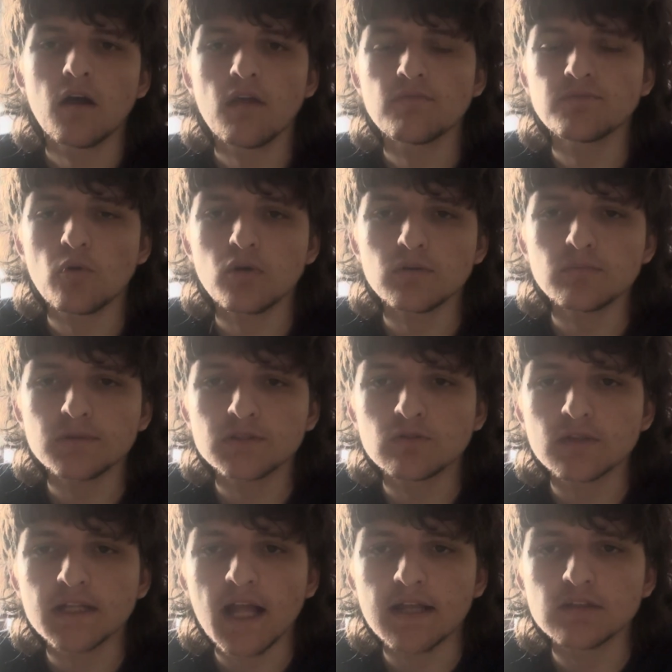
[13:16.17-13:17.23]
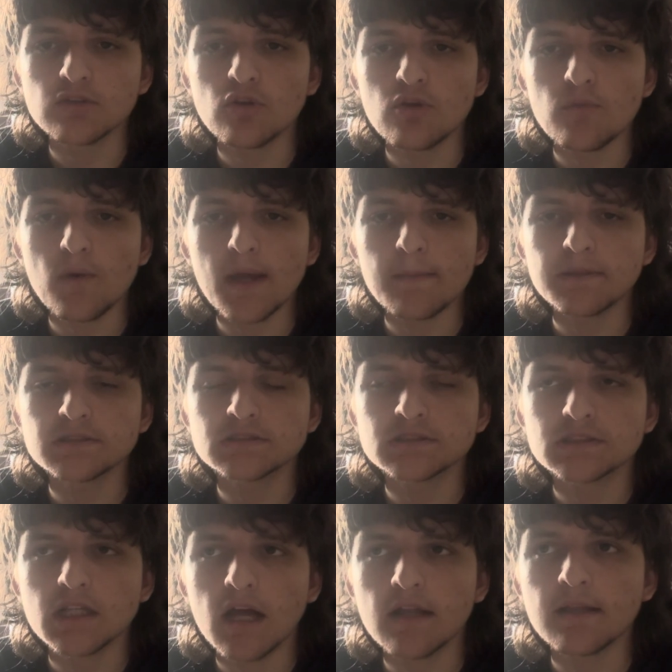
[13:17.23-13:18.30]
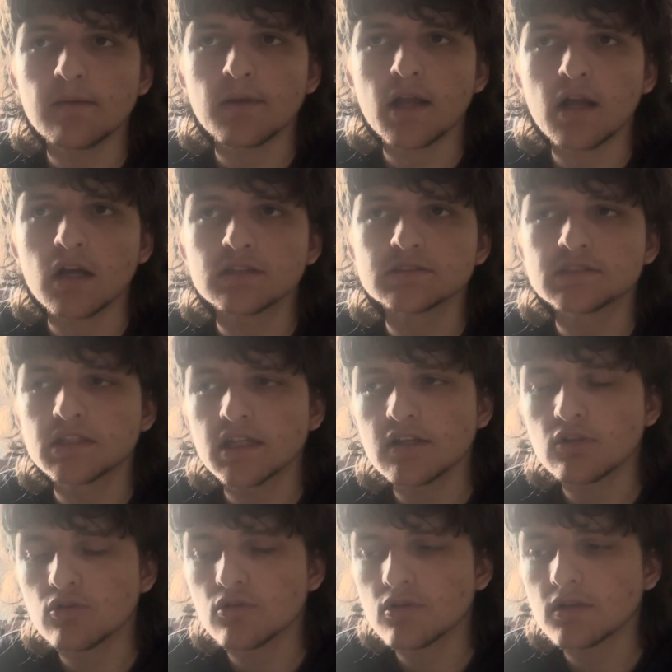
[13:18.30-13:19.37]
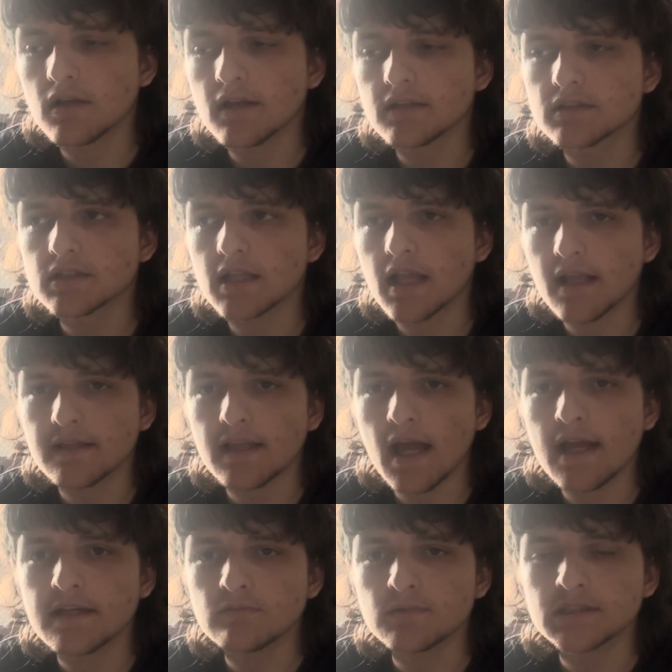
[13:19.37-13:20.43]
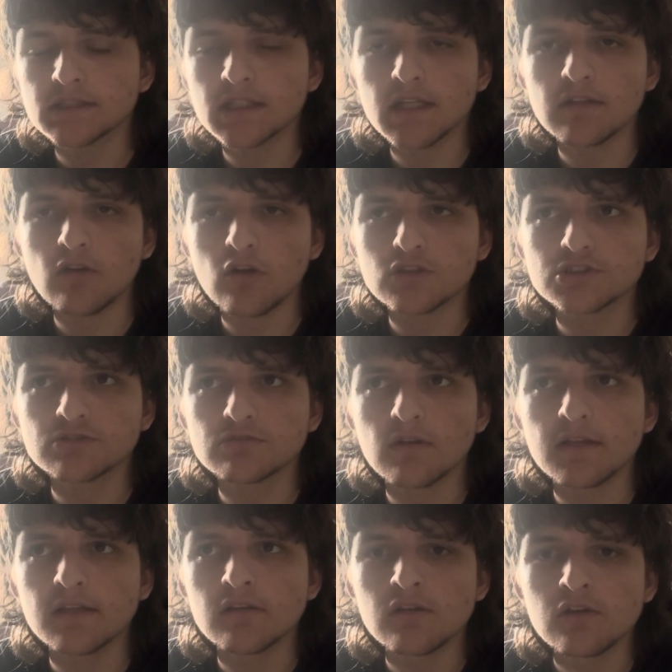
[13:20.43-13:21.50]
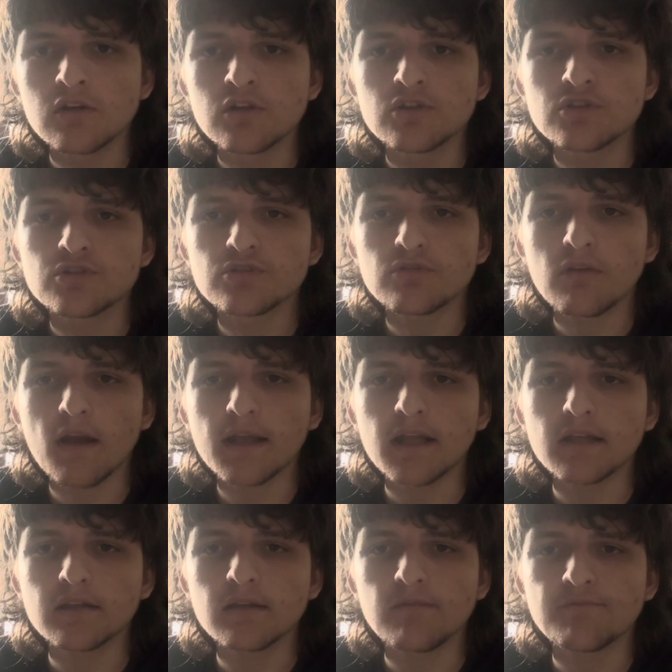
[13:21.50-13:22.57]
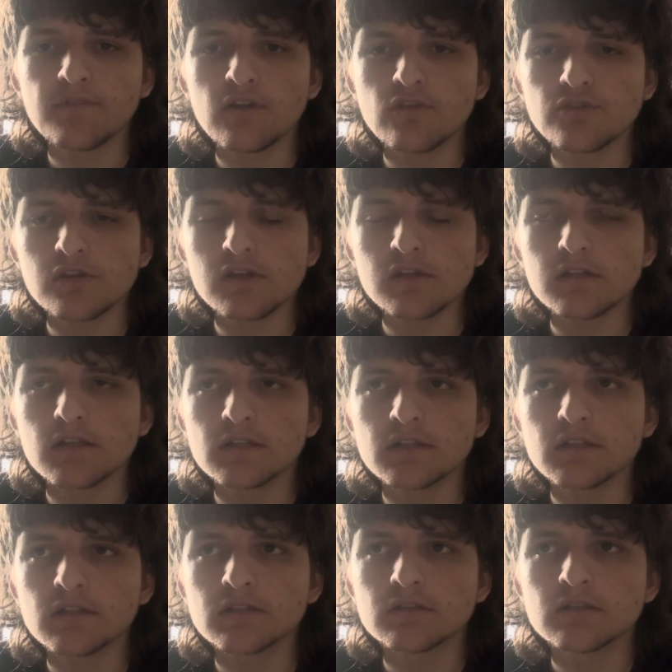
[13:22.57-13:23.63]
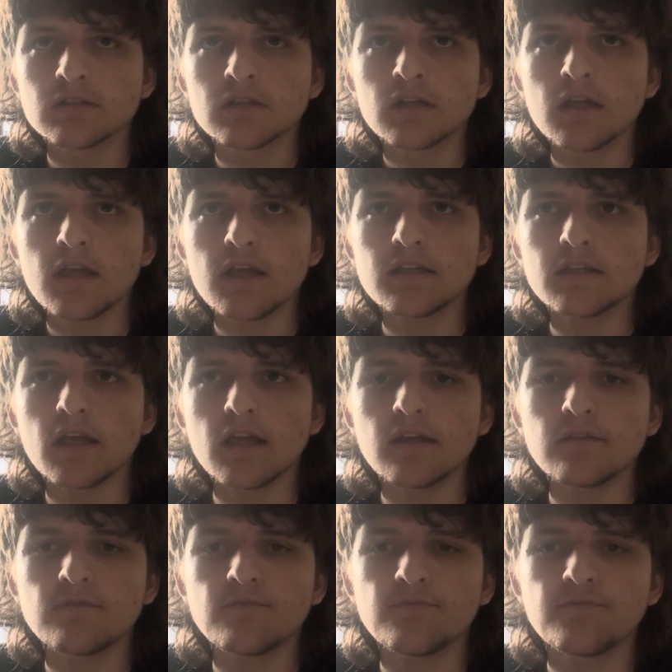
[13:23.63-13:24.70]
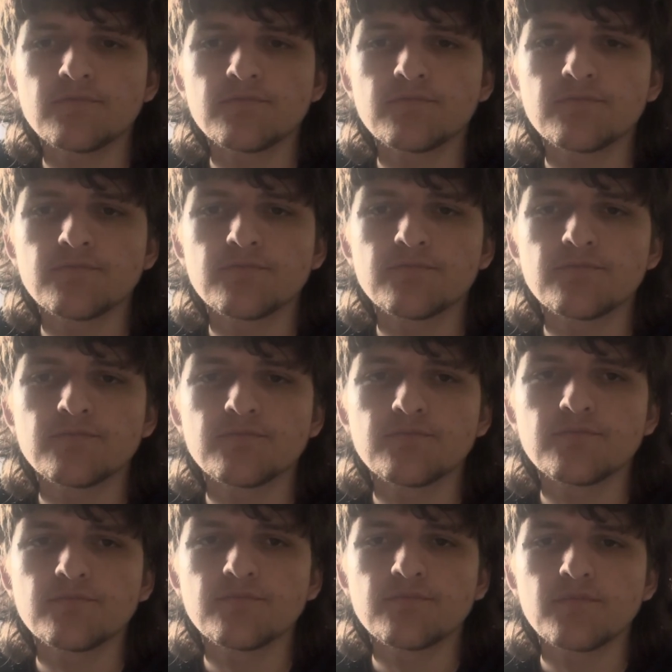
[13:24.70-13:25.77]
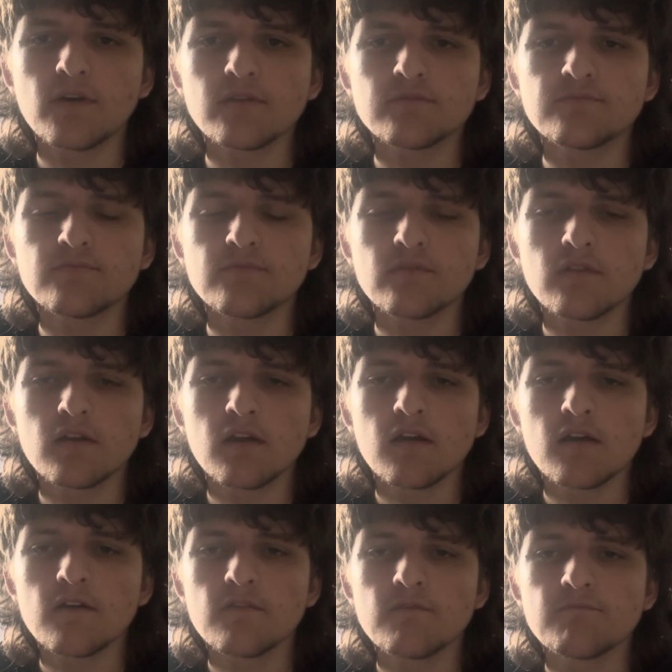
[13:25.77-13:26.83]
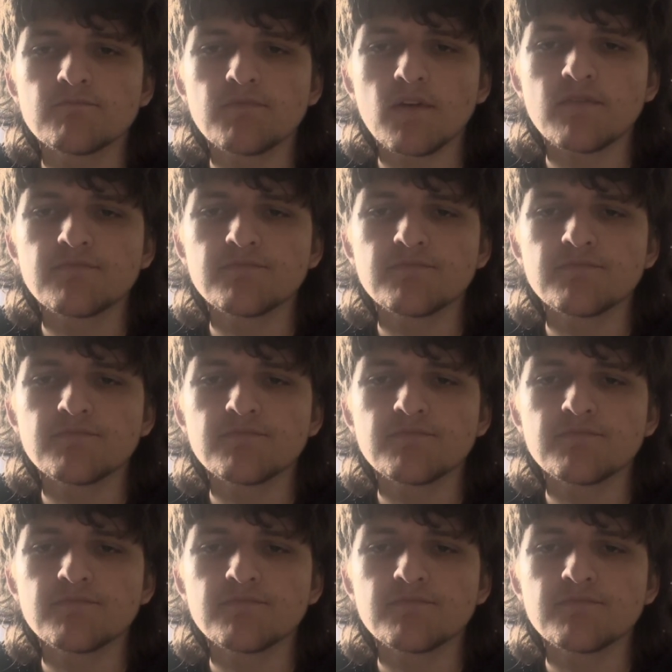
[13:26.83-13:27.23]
Thor was going to get new weapons, and then we got seen to the tide. We see Doctor Strange try to get a future, and he said for the